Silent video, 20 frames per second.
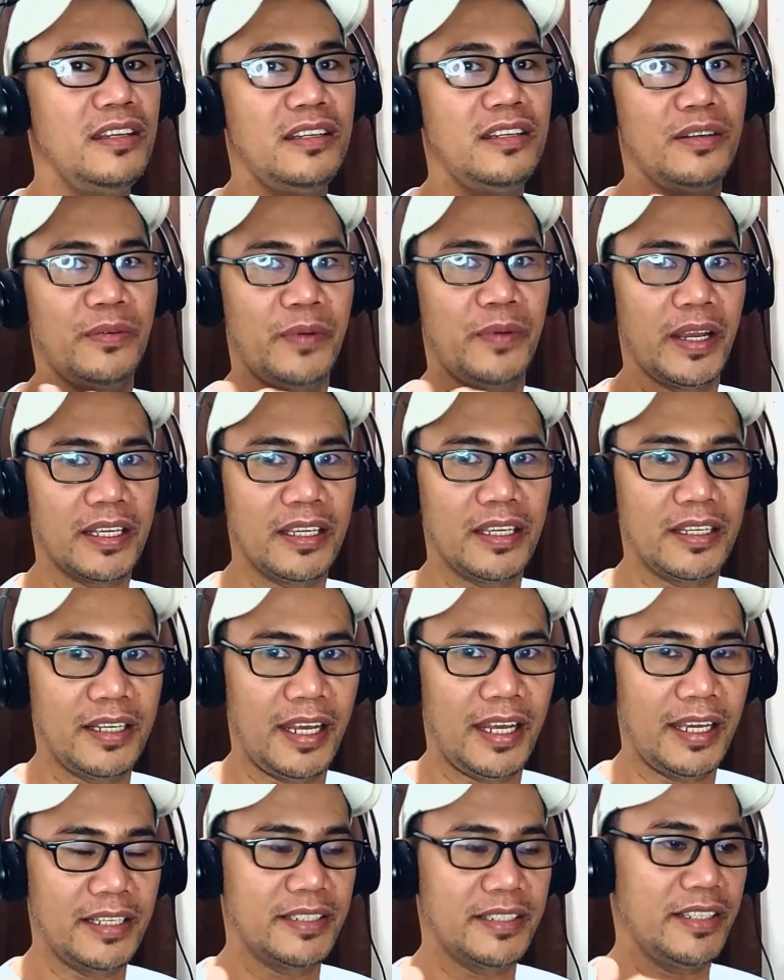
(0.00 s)
to
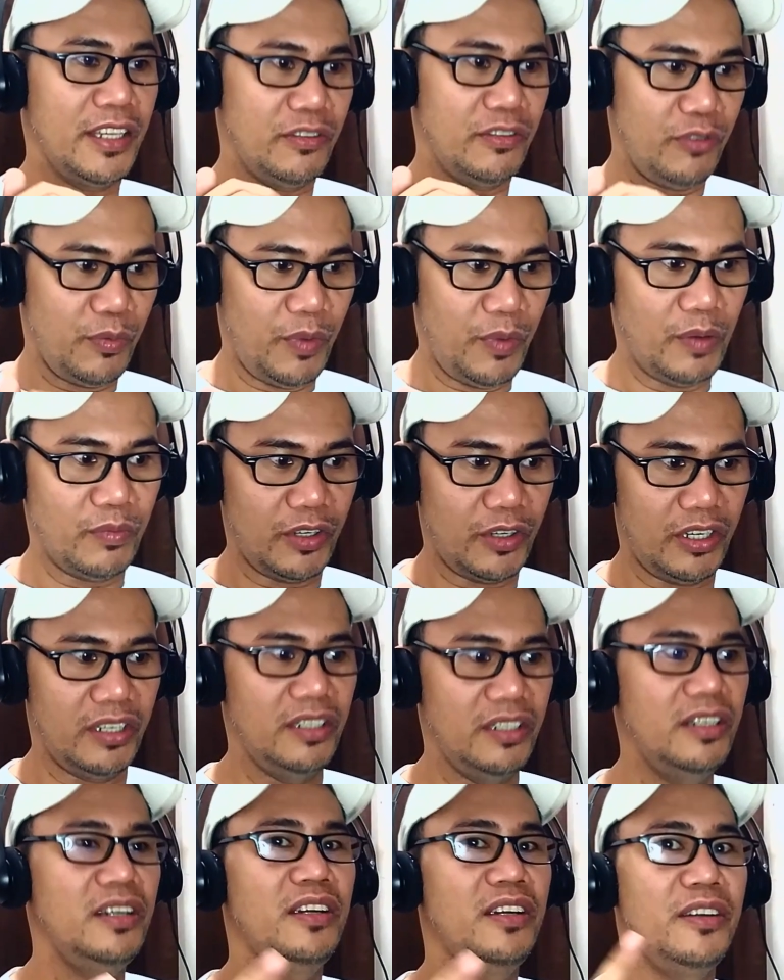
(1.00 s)
recognize and remember,
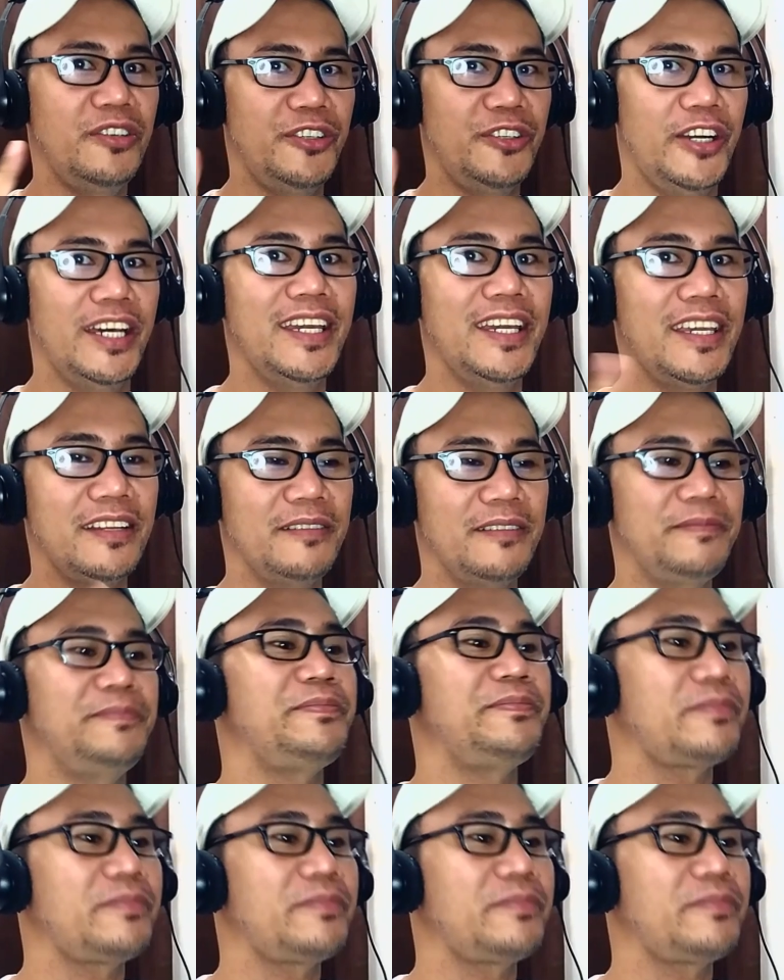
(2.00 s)
right?